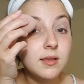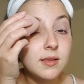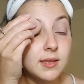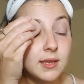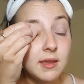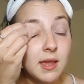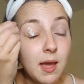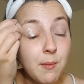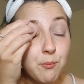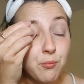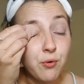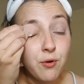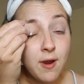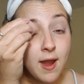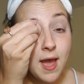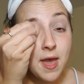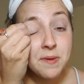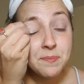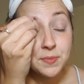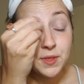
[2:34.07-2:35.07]
yeah,
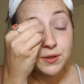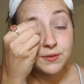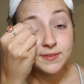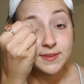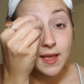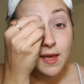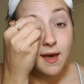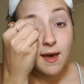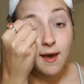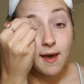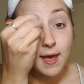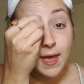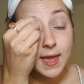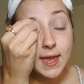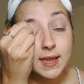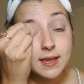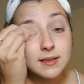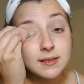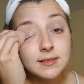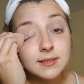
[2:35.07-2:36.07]
prime those
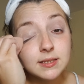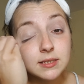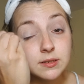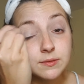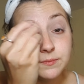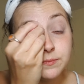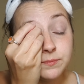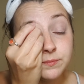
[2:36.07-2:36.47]
eyes.